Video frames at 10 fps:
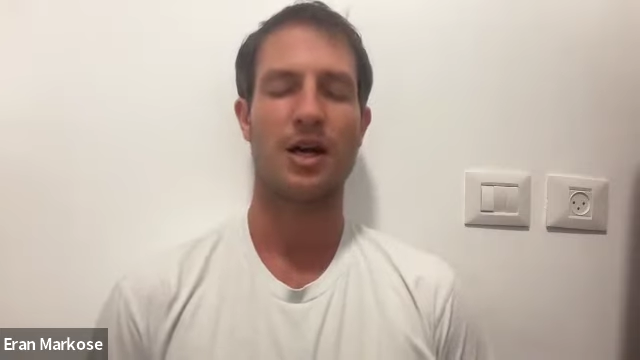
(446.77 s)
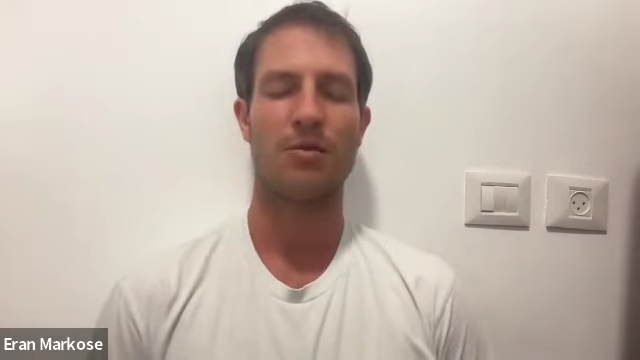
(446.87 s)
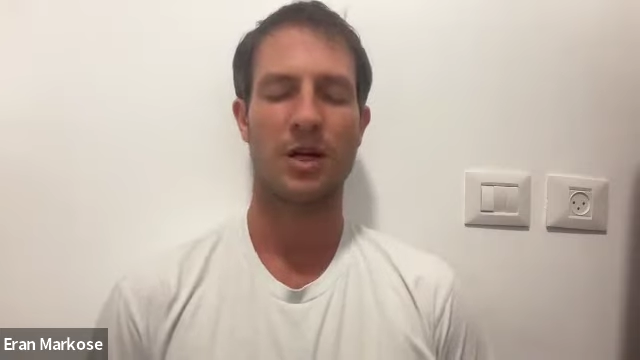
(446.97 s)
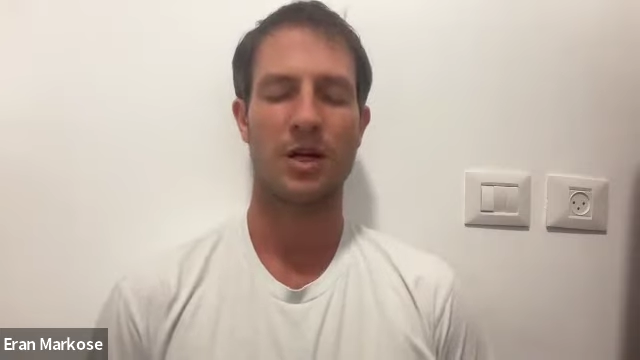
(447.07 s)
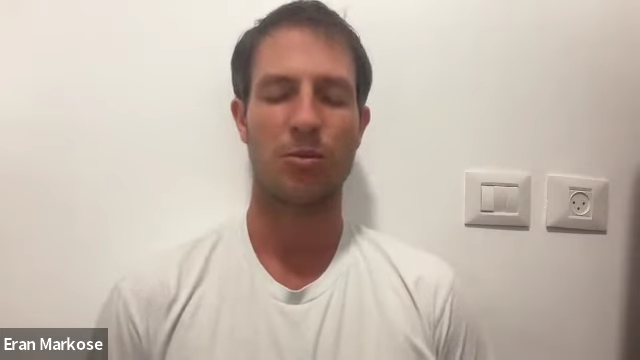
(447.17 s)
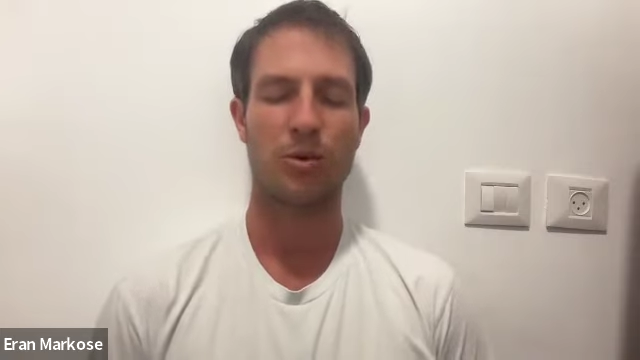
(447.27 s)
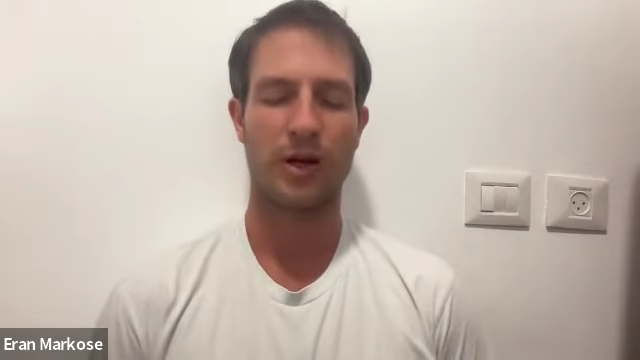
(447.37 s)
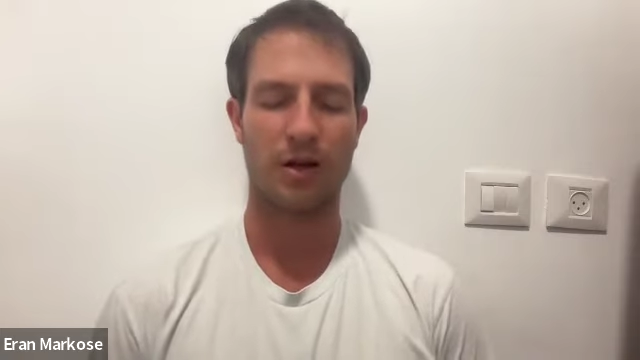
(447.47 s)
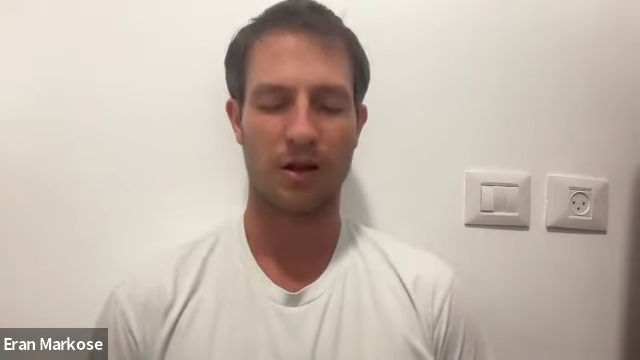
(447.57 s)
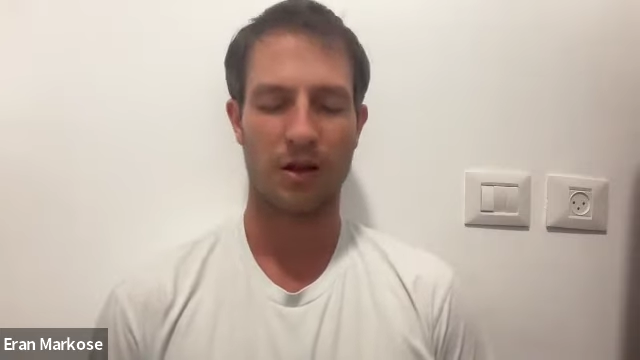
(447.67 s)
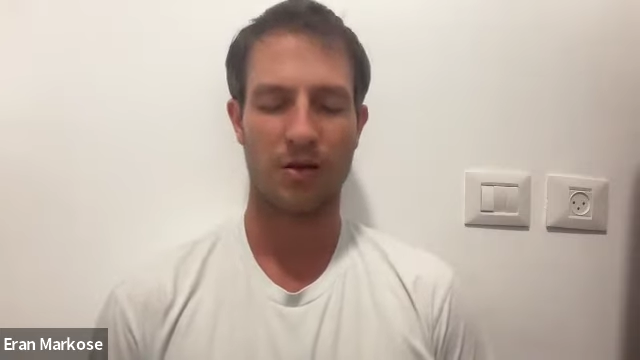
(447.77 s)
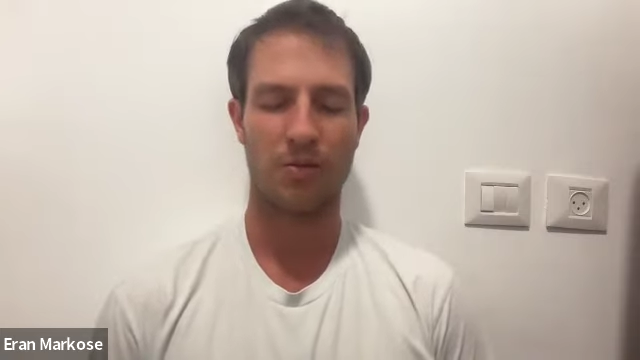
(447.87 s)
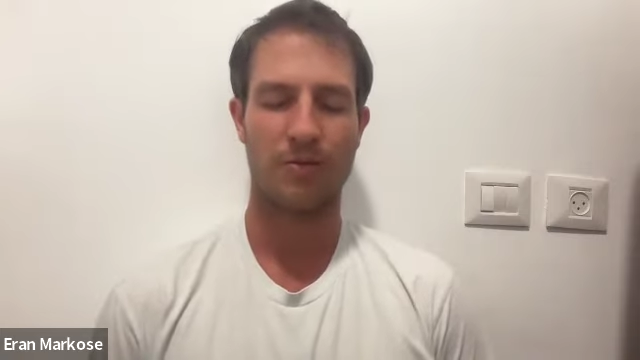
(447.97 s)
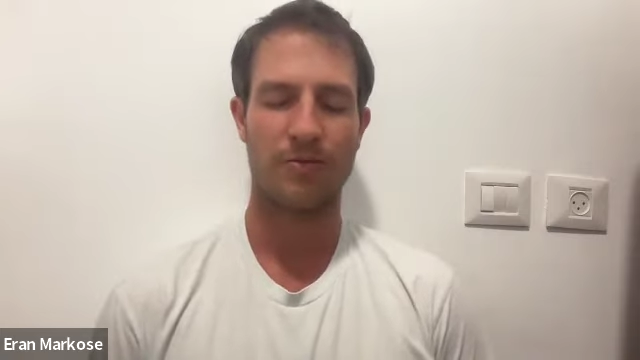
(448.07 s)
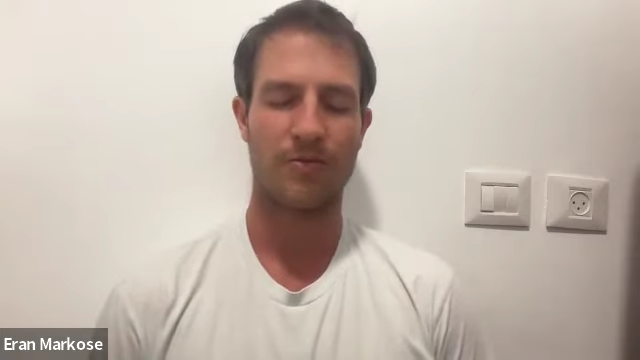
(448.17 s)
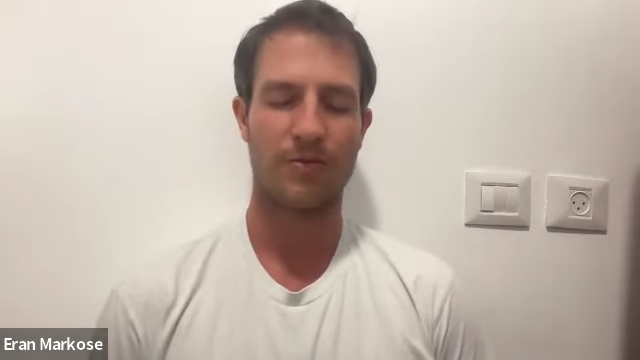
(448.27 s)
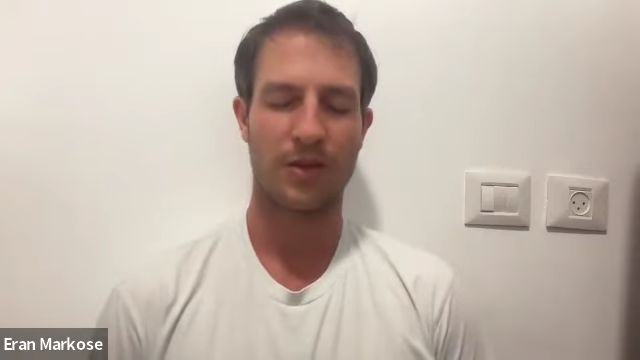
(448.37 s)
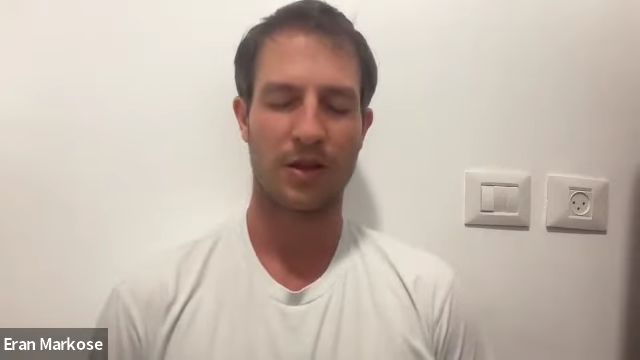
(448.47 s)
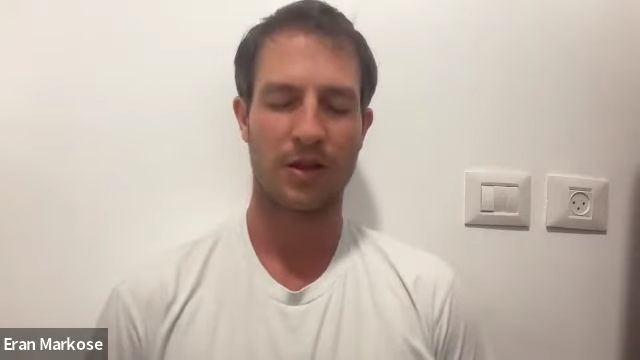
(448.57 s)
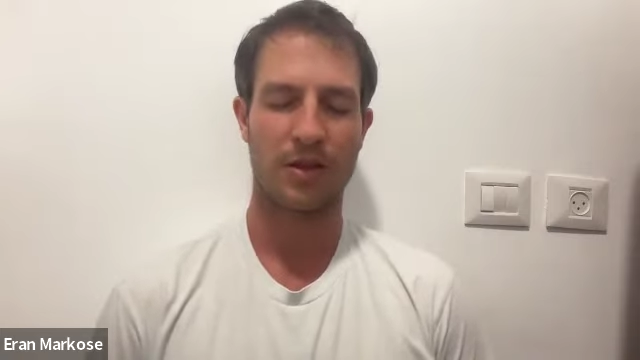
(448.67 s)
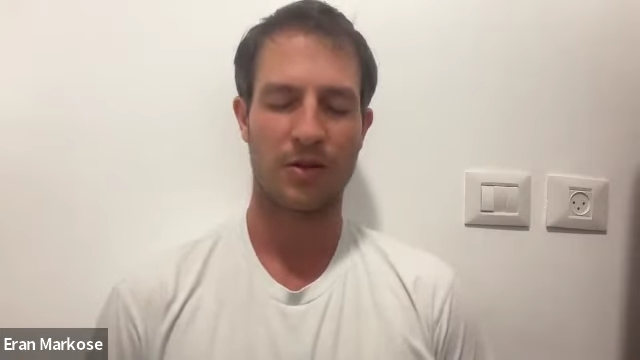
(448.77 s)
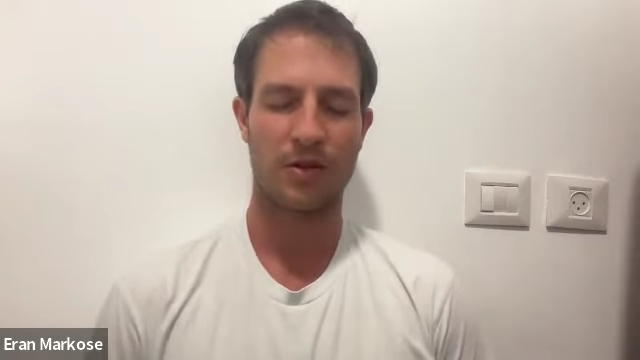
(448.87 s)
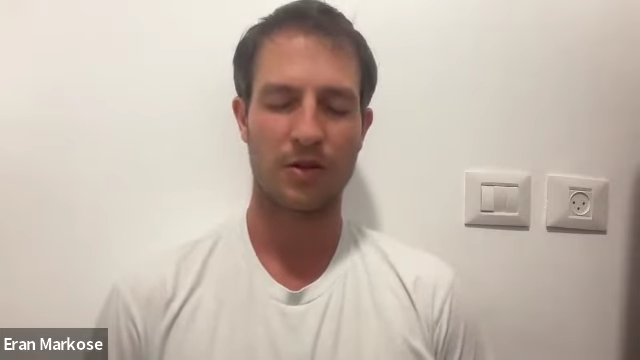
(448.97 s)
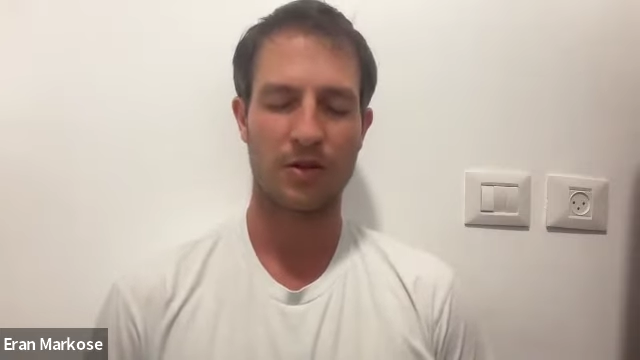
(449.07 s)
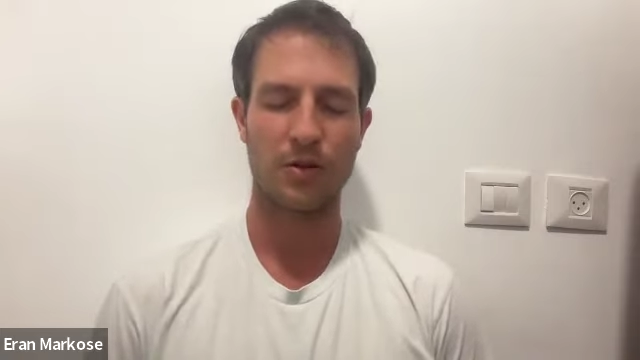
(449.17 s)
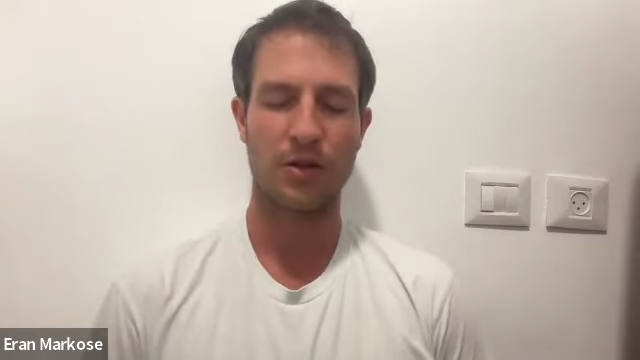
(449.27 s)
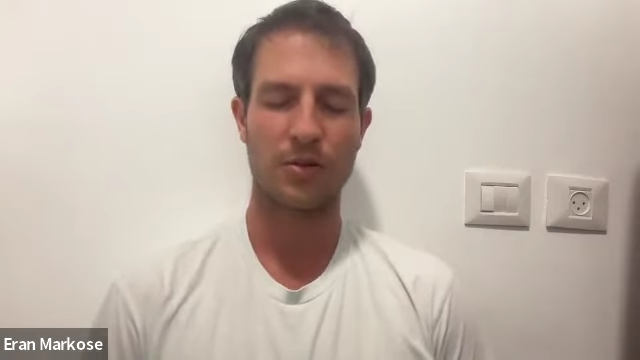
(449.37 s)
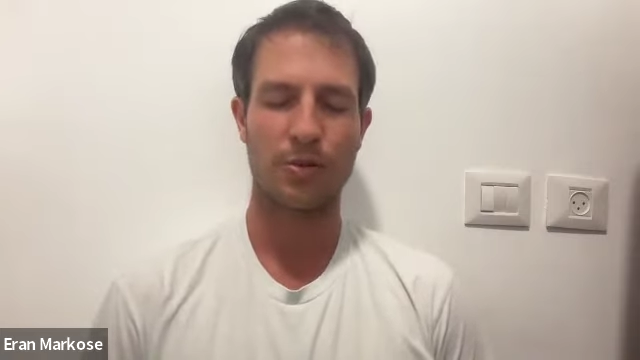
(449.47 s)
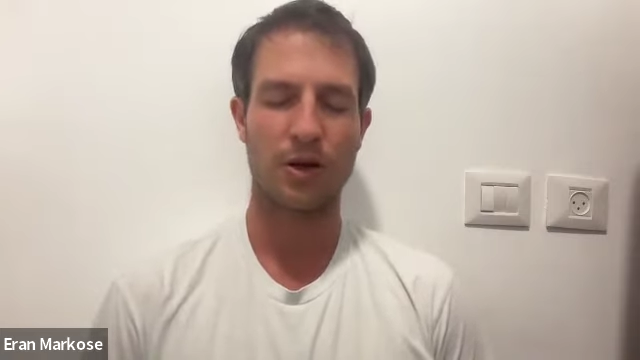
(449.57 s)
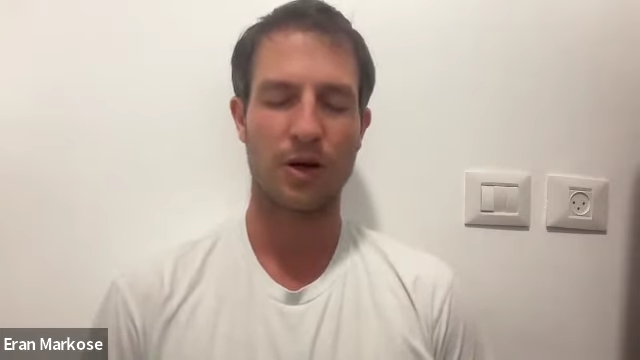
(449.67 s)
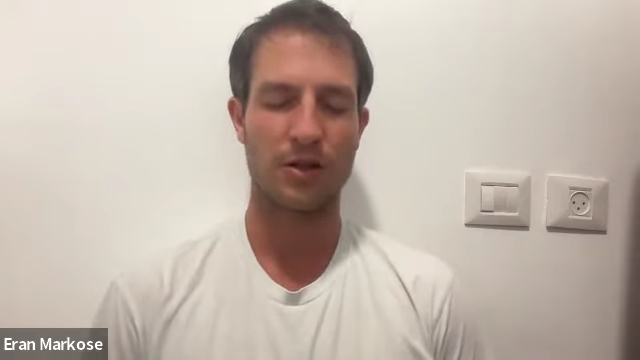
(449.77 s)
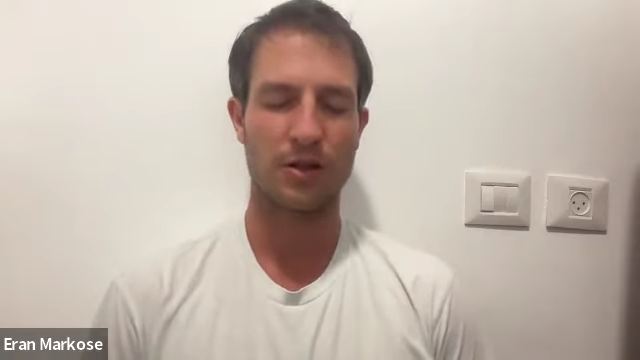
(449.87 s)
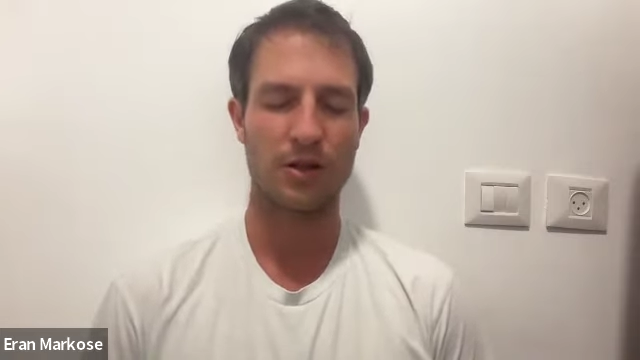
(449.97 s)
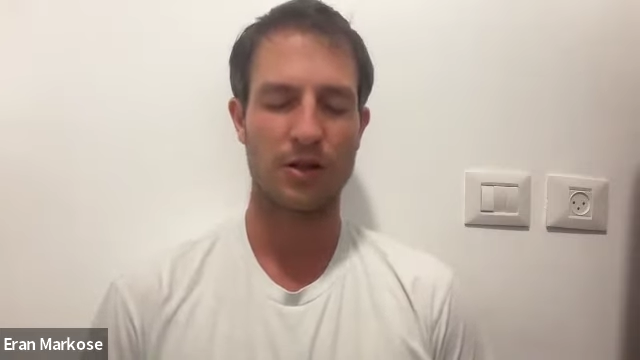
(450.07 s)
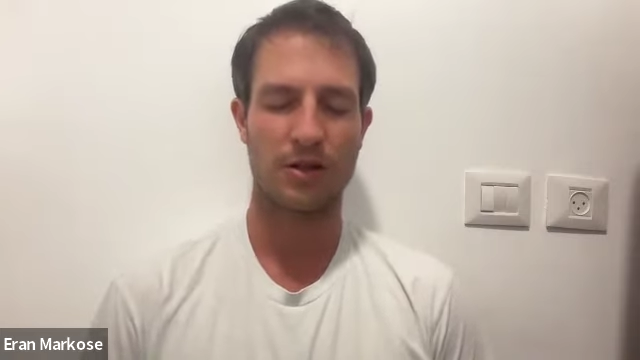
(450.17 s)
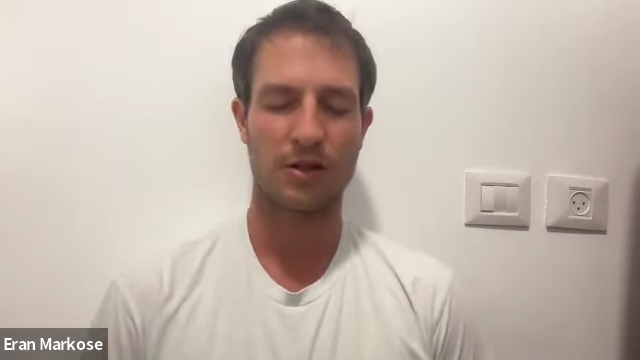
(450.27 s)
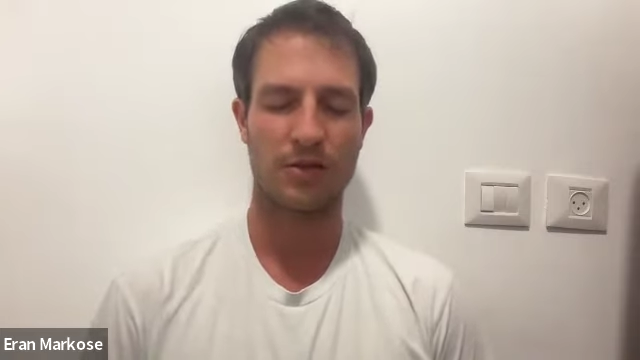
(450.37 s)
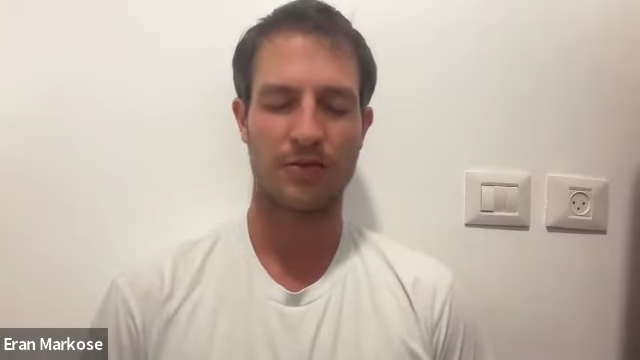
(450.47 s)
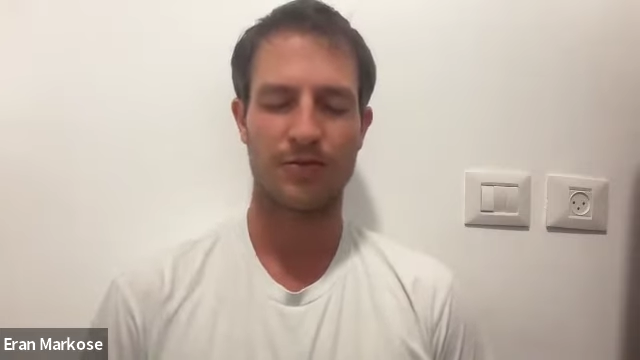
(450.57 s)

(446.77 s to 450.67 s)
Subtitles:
and my breath to do this process.